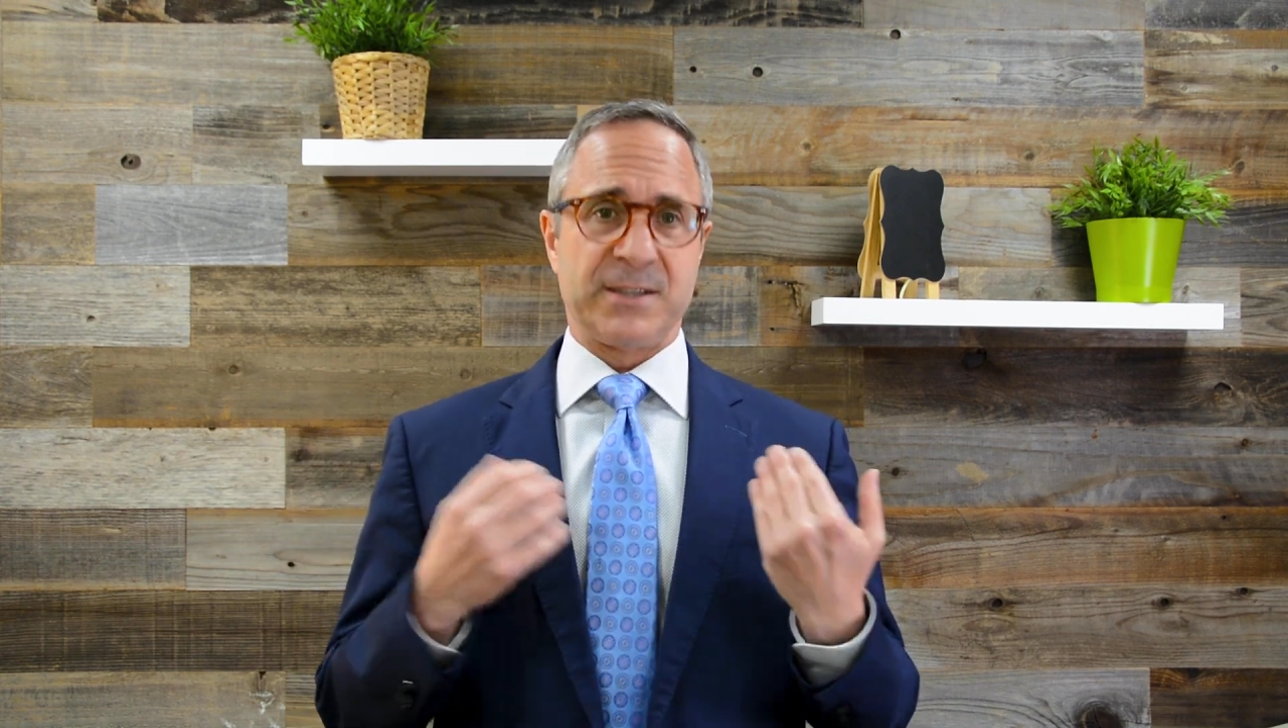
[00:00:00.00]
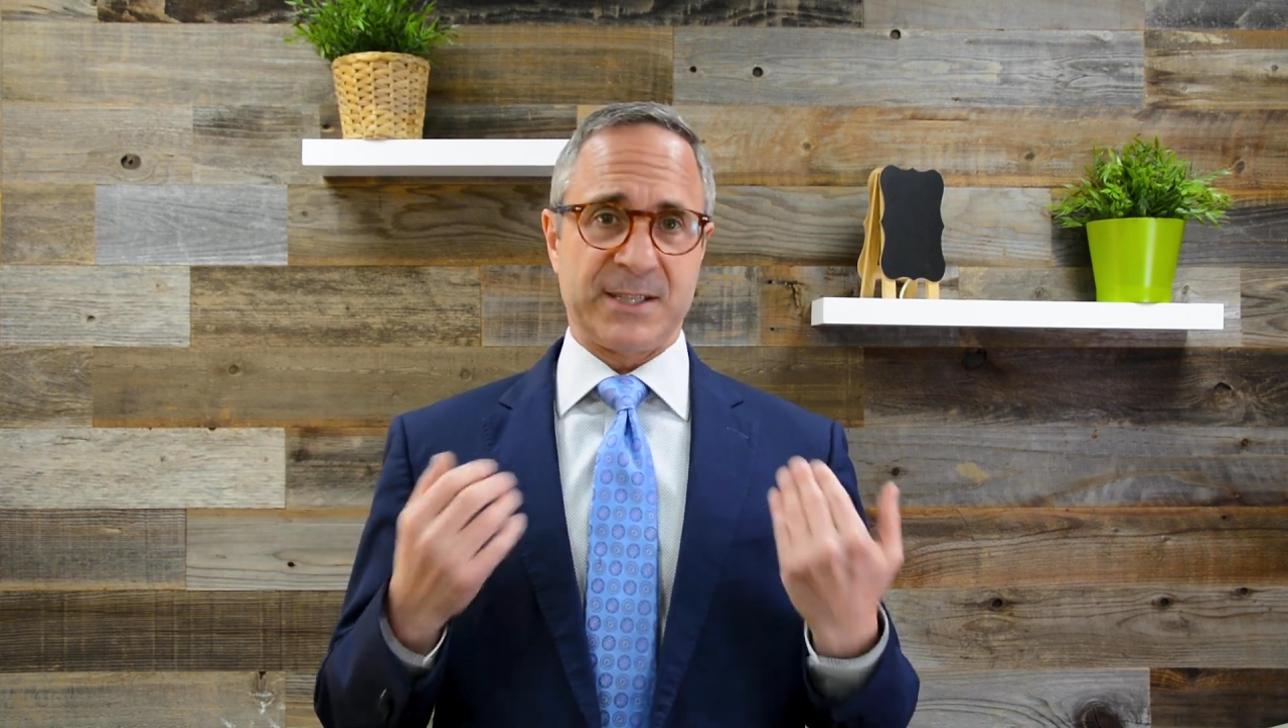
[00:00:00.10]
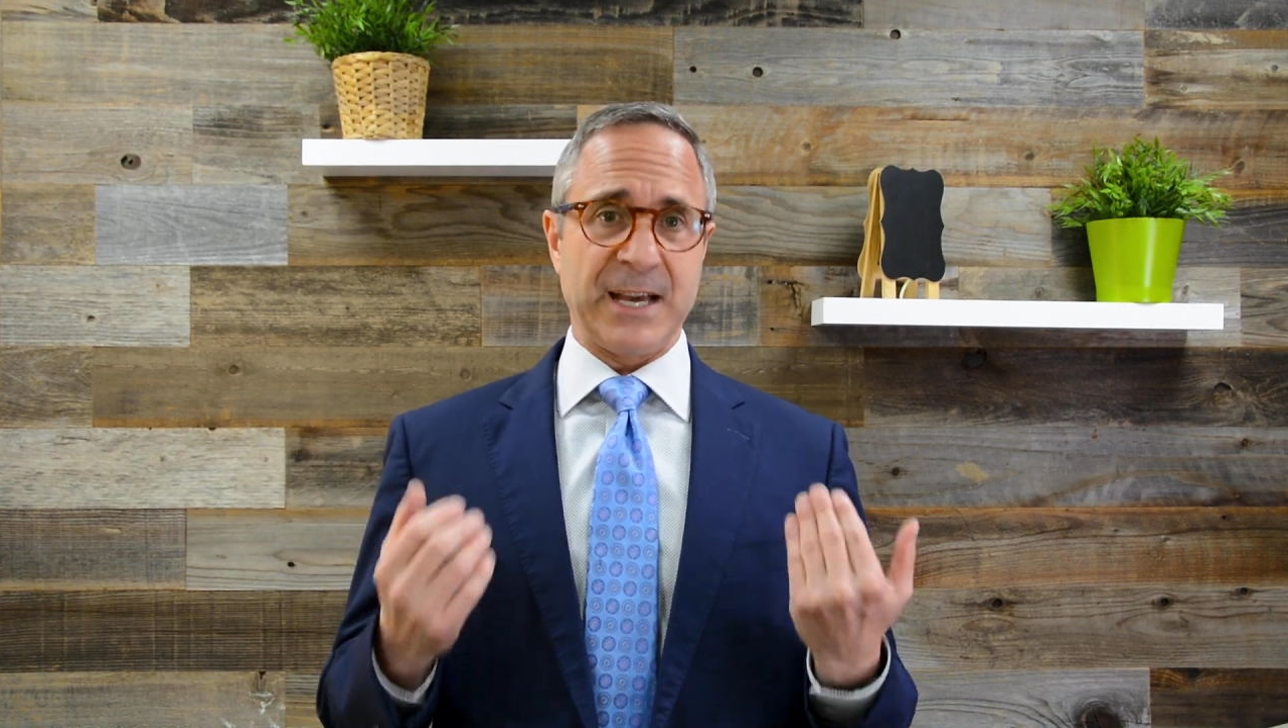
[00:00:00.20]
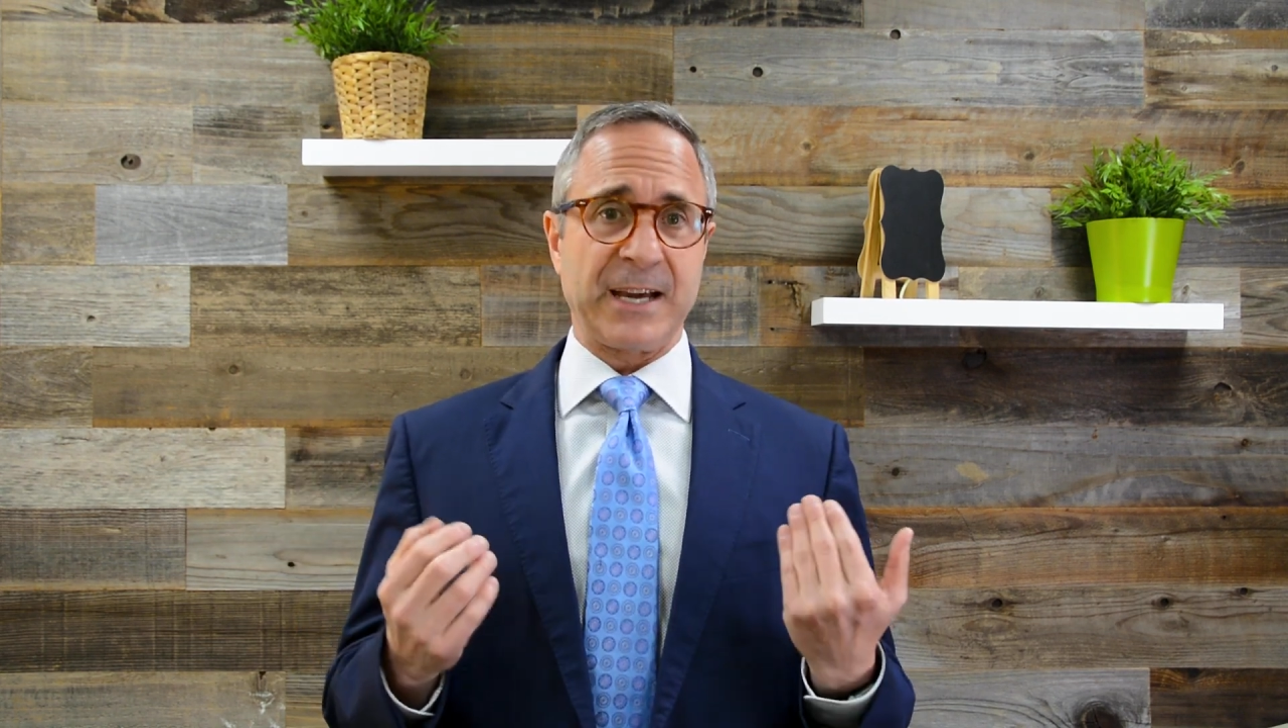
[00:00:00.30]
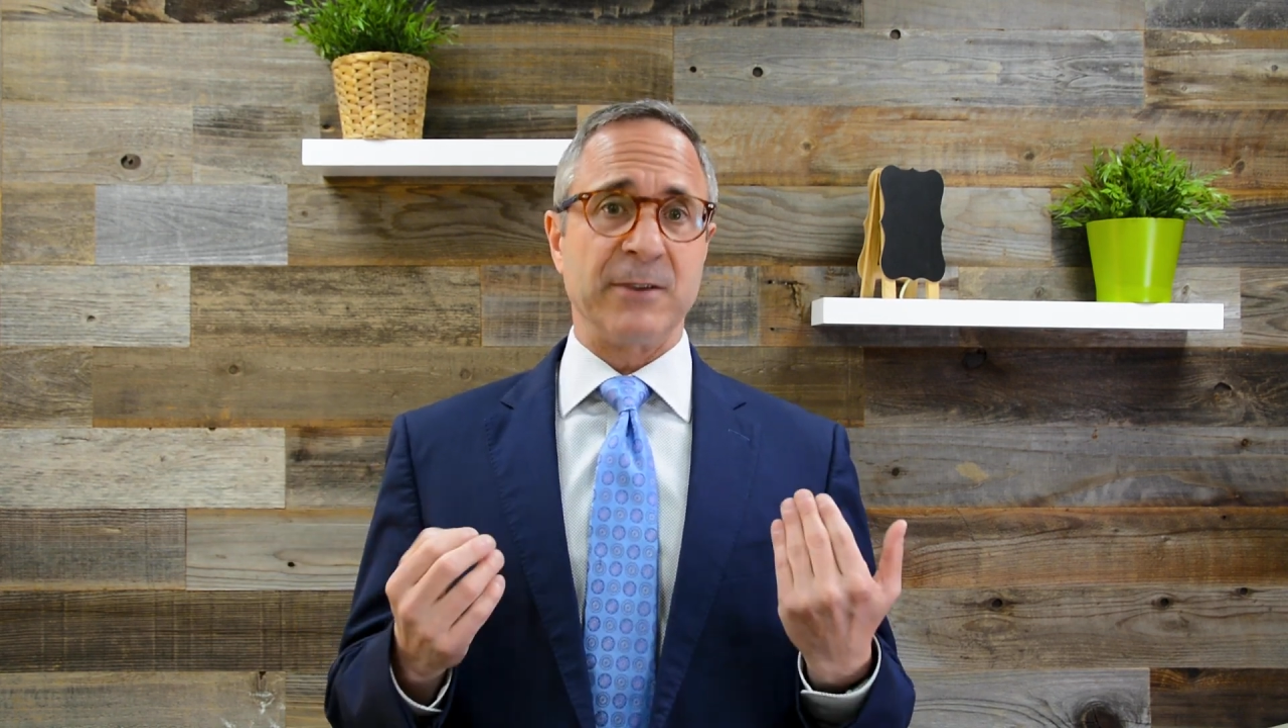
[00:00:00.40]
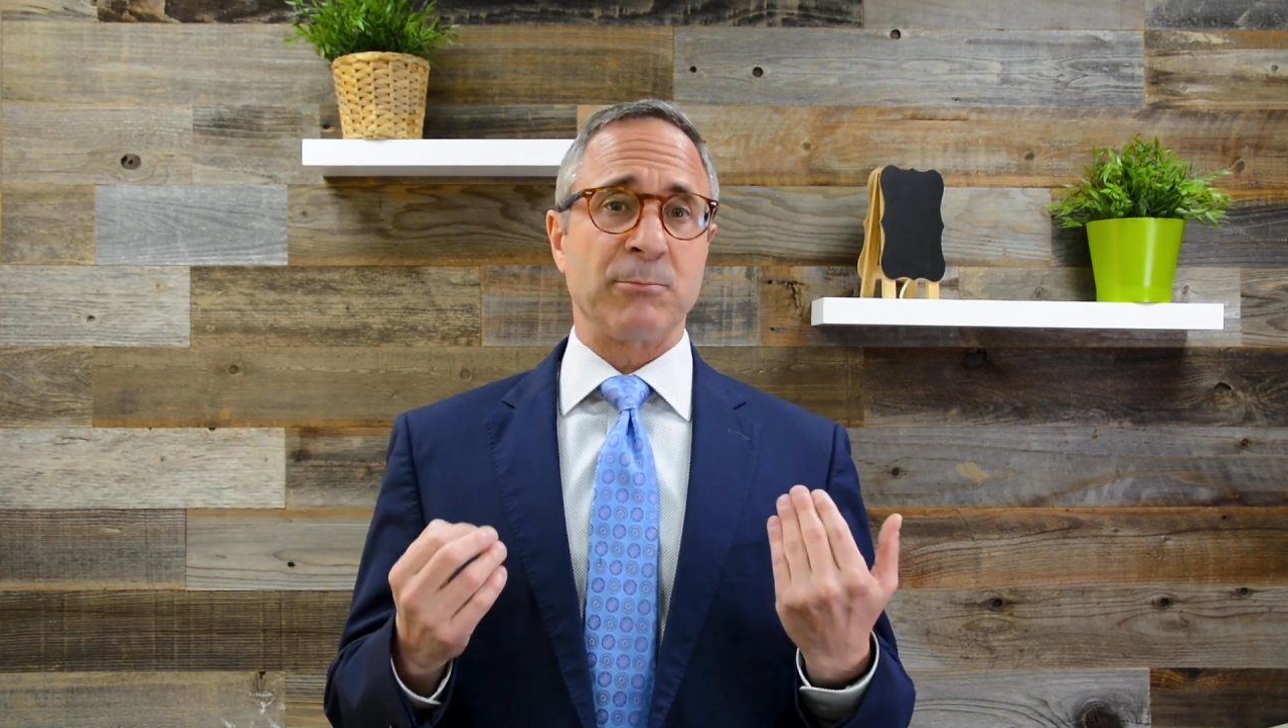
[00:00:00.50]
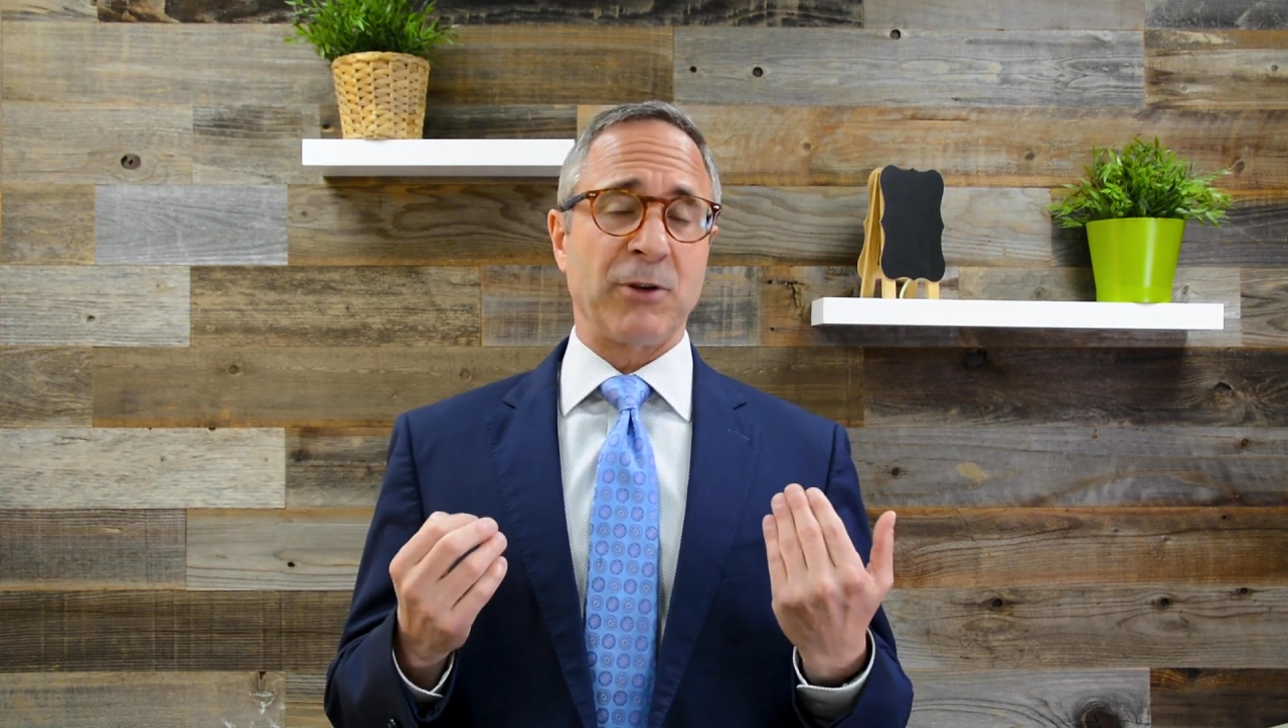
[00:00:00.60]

Second